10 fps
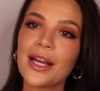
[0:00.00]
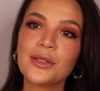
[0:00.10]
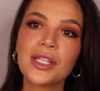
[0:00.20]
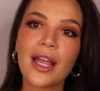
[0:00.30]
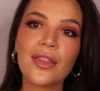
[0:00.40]
how
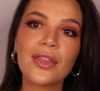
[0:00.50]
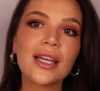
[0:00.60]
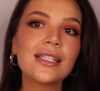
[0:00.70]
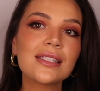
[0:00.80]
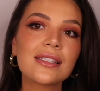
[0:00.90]
to get
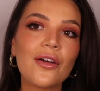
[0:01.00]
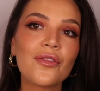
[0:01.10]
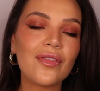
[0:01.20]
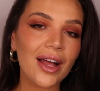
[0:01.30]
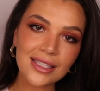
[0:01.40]
this
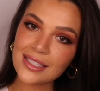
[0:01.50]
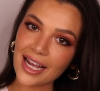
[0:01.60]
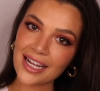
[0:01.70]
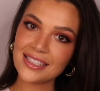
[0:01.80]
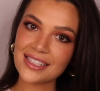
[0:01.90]

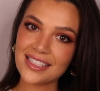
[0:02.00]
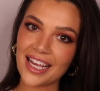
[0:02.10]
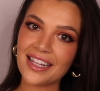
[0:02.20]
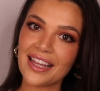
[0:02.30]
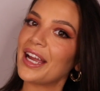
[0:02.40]
Valentine's
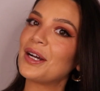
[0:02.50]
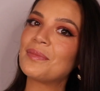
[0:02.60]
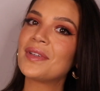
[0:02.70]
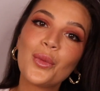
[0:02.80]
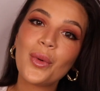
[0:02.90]
Day
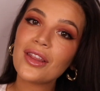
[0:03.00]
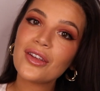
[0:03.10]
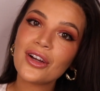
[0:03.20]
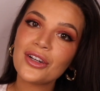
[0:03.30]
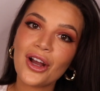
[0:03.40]
glam.
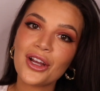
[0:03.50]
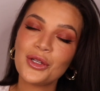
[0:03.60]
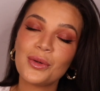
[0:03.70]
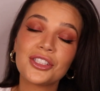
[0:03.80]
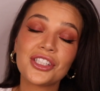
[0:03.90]
Whether or not
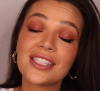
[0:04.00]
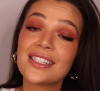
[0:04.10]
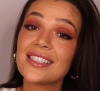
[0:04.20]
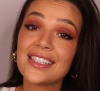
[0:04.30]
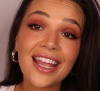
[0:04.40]
you are
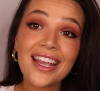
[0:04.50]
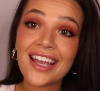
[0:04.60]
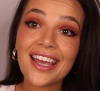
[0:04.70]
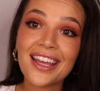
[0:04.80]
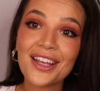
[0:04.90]
just staying
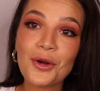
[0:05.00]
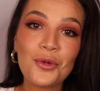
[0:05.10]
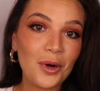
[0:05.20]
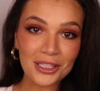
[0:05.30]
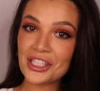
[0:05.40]
in,
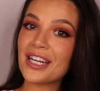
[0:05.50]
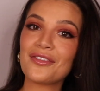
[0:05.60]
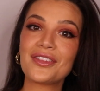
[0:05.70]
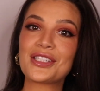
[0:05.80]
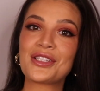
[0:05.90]
watching
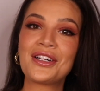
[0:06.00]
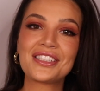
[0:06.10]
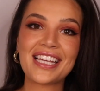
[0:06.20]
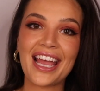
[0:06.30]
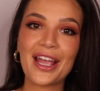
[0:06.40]
Netflix
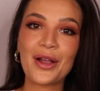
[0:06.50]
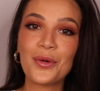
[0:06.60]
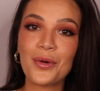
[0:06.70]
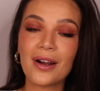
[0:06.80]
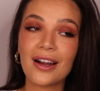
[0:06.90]
all day,
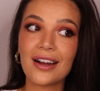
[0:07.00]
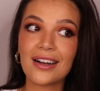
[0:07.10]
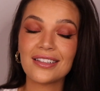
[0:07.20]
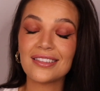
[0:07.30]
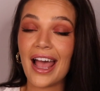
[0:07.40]

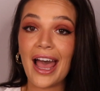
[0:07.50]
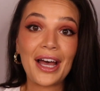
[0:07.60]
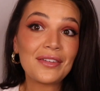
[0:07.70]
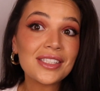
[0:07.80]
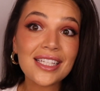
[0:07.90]
or
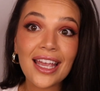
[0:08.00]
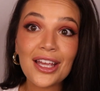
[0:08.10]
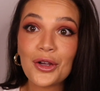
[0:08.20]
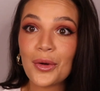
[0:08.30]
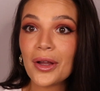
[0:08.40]
have a
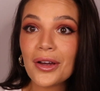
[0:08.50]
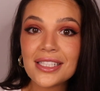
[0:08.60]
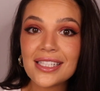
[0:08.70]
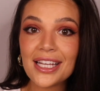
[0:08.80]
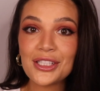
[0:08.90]
date, going on
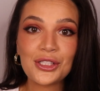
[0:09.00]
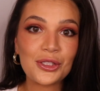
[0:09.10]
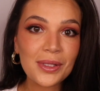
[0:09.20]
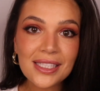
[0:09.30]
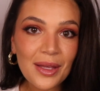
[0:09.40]
a date,
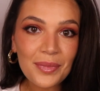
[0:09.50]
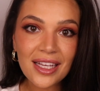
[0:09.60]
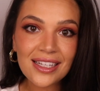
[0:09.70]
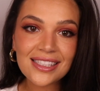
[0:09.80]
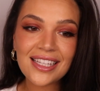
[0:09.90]
doing
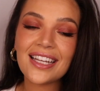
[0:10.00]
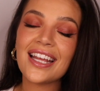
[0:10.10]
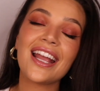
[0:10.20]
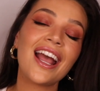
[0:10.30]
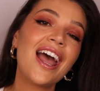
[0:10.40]
something
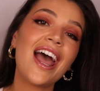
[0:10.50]
exciting,